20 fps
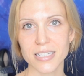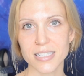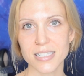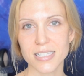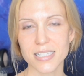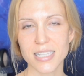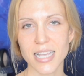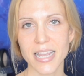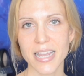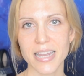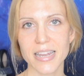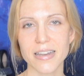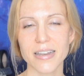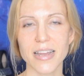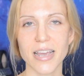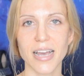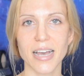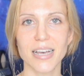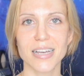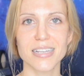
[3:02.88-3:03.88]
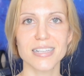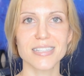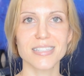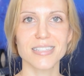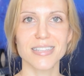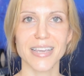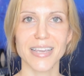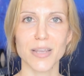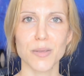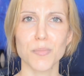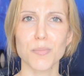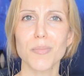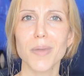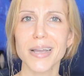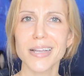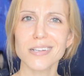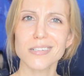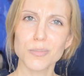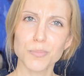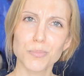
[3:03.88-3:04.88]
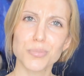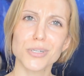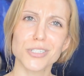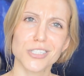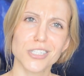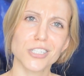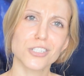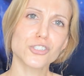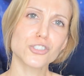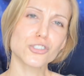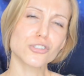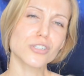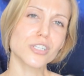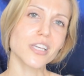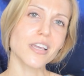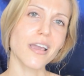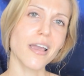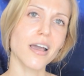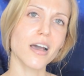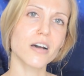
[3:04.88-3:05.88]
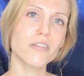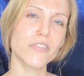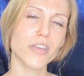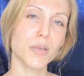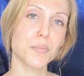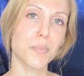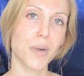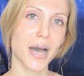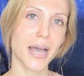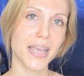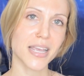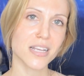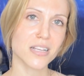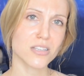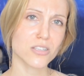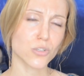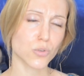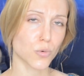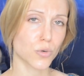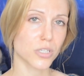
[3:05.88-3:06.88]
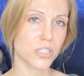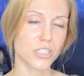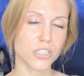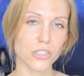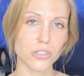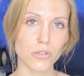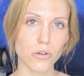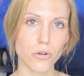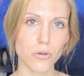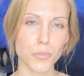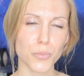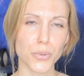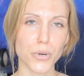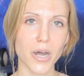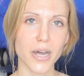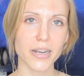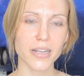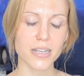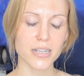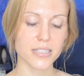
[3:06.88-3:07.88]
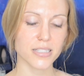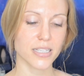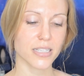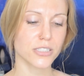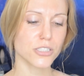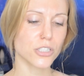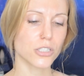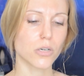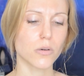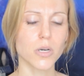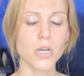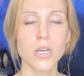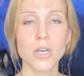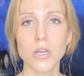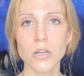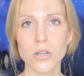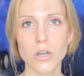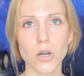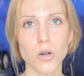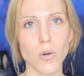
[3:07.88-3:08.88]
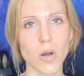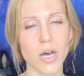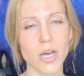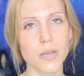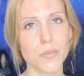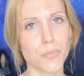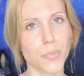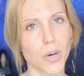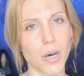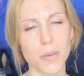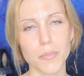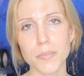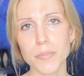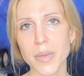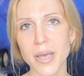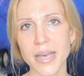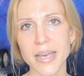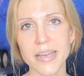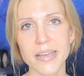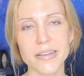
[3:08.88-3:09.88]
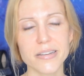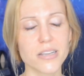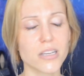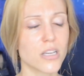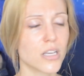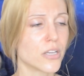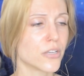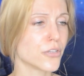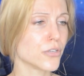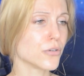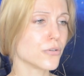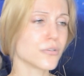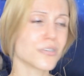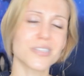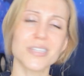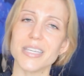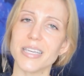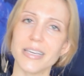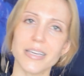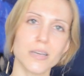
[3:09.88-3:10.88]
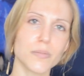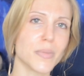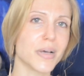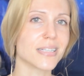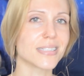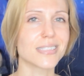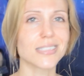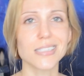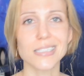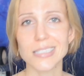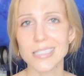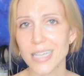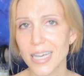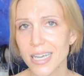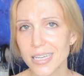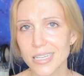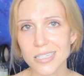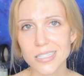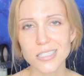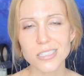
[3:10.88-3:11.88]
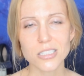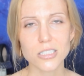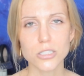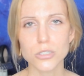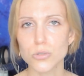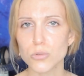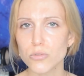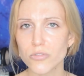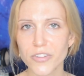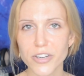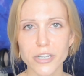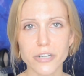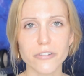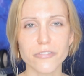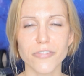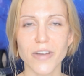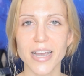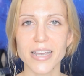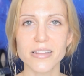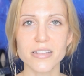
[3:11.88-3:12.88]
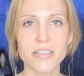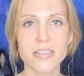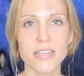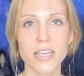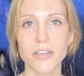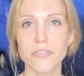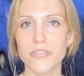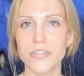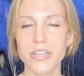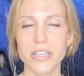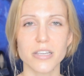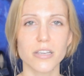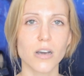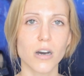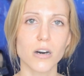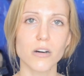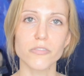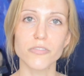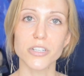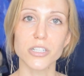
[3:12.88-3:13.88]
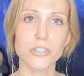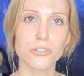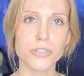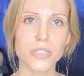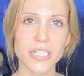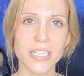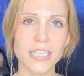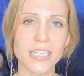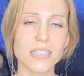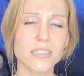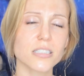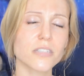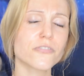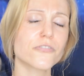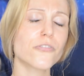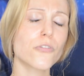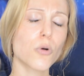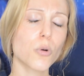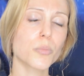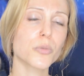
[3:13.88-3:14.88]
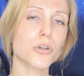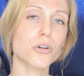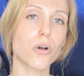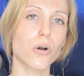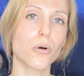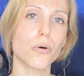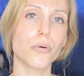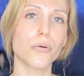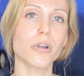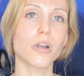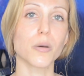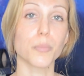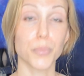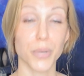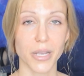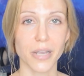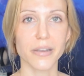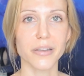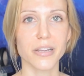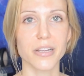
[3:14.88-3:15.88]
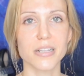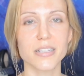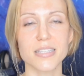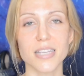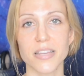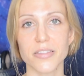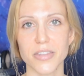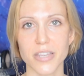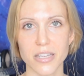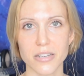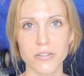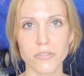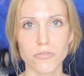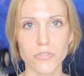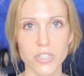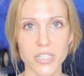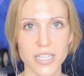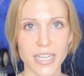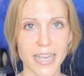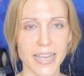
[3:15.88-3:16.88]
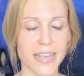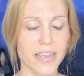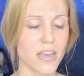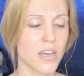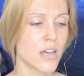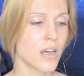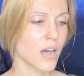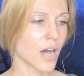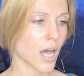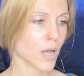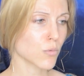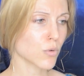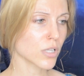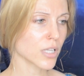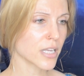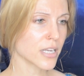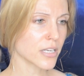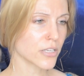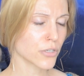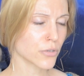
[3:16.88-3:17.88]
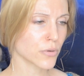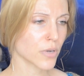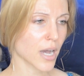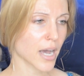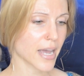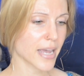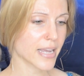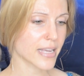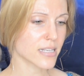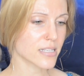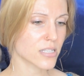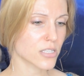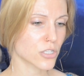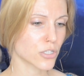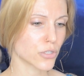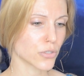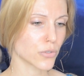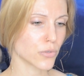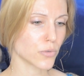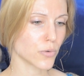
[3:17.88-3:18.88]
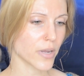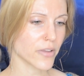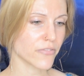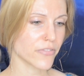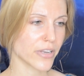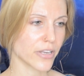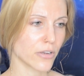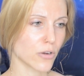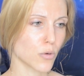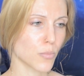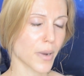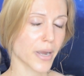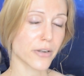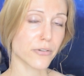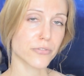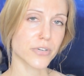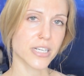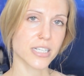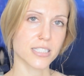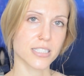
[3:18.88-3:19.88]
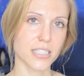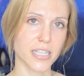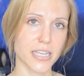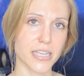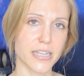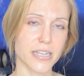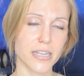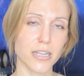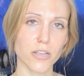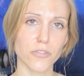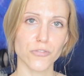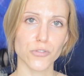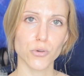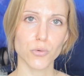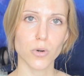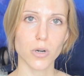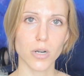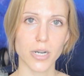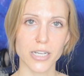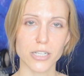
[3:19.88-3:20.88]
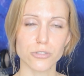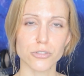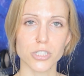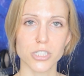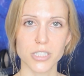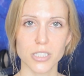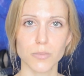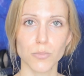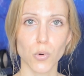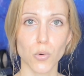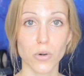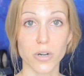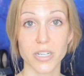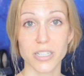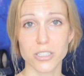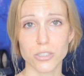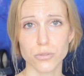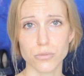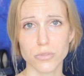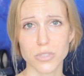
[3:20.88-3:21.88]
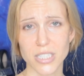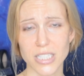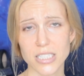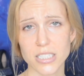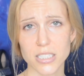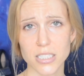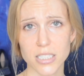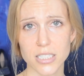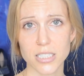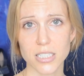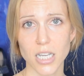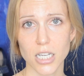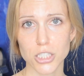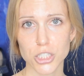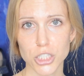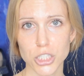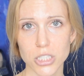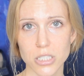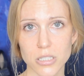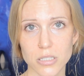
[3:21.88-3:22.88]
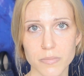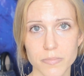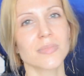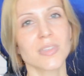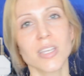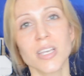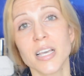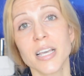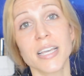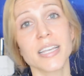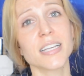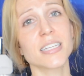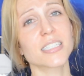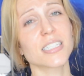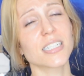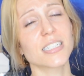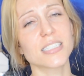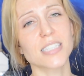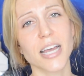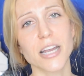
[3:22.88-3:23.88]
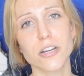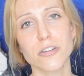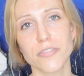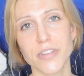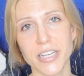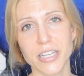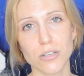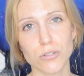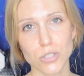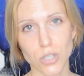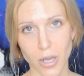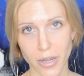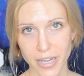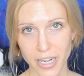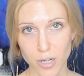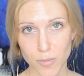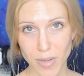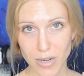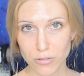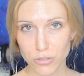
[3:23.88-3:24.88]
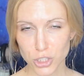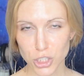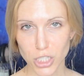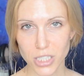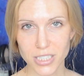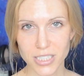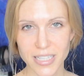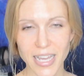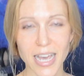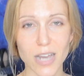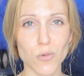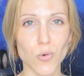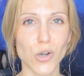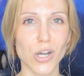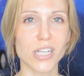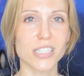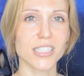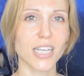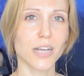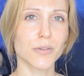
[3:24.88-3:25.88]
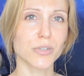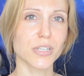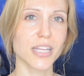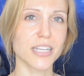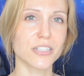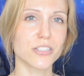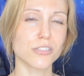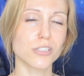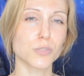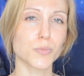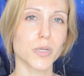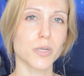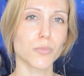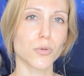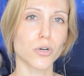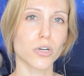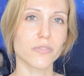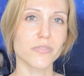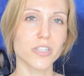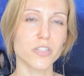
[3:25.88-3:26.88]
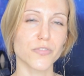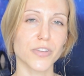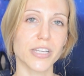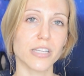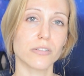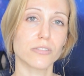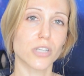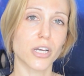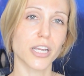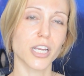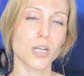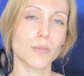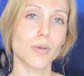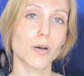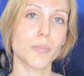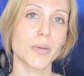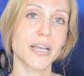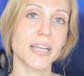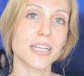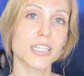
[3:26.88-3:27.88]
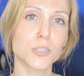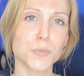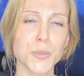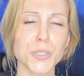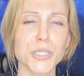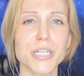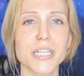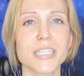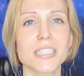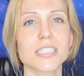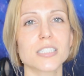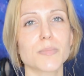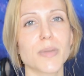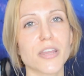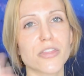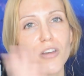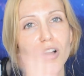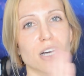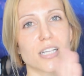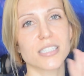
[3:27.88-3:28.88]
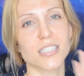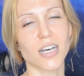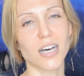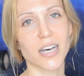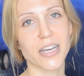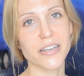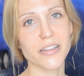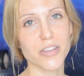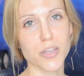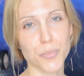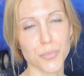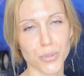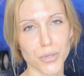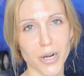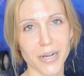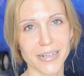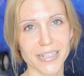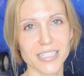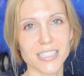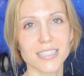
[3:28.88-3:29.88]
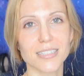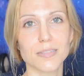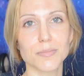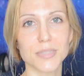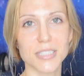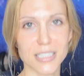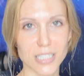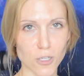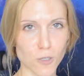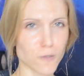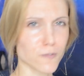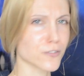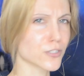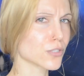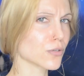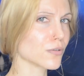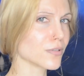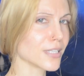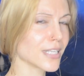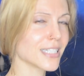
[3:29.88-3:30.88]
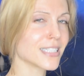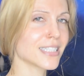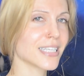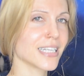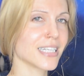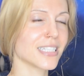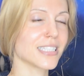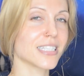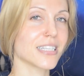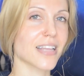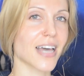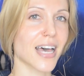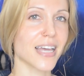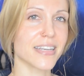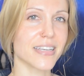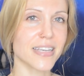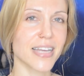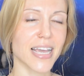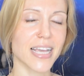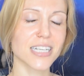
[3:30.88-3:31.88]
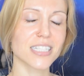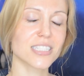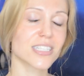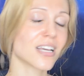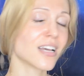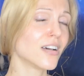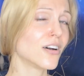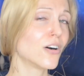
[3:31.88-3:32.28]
is saying as they might potentially have a bias towards their own products and you know go on PubMed, use the MSDS to verify the safety of ingredients and form your own opinions at the end of the day. I will link you guys to a video by RickSkin if you are interested more into this discussion. He has an entire video talking about just that, whereas I would like to spend more of this video talking about my experience and my thoughts on the products themselves. So let's get into that next.